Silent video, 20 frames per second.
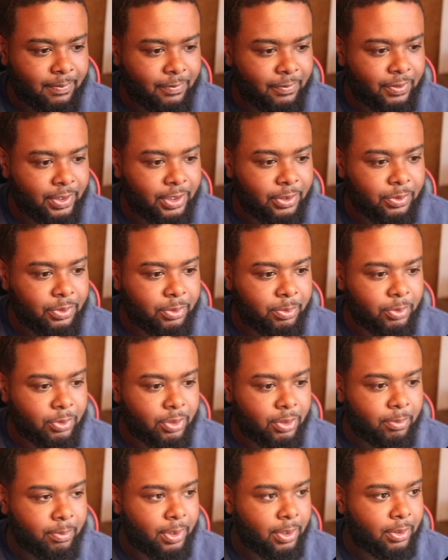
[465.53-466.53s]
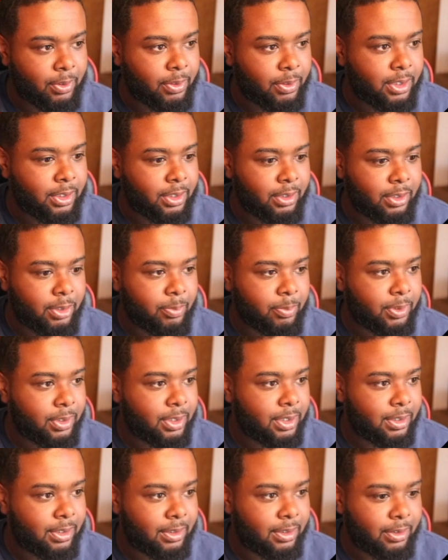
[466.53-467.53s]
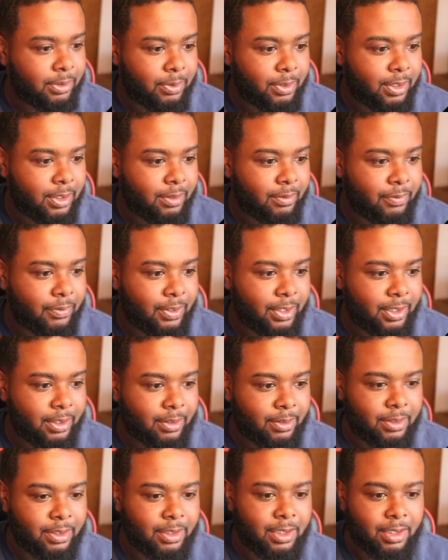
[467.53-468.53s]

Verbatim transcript: reusable component. You could put this into another file.